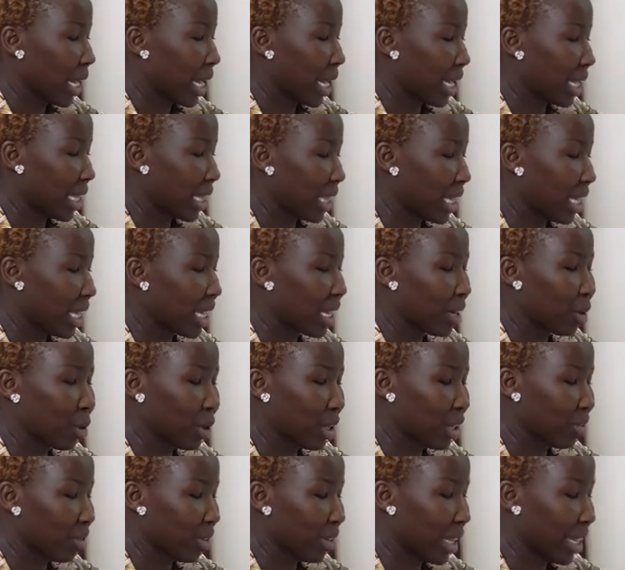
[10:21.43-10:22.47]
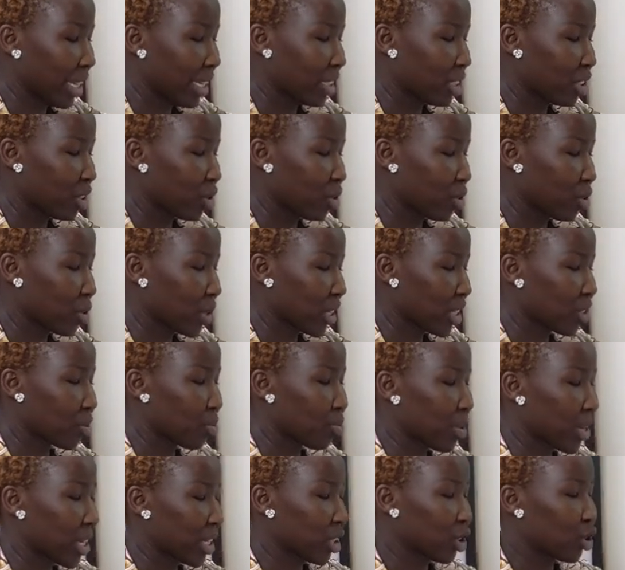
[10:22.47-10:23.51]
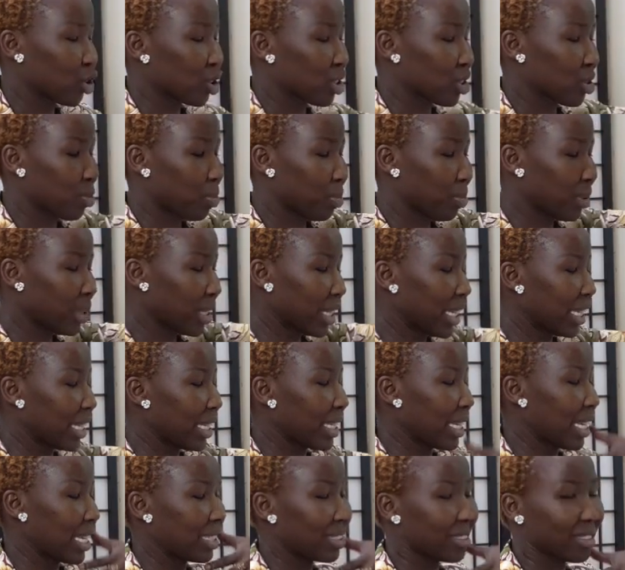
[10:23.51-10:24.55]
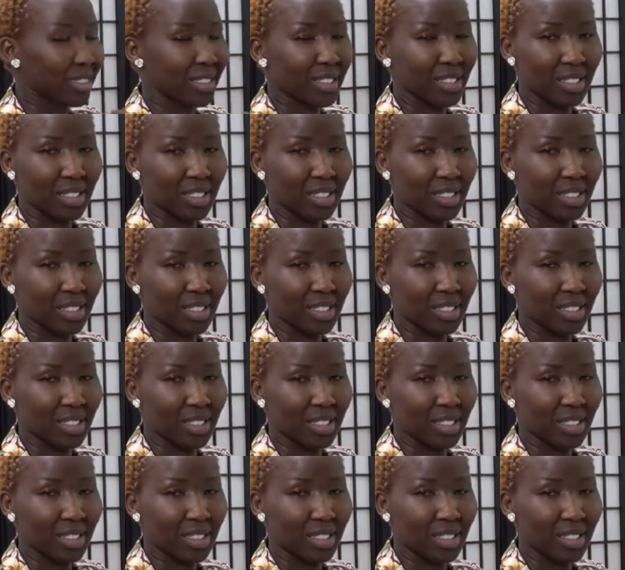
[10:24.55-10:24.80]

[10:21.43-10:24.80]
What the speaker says: I think I would have liked this dress better just plain and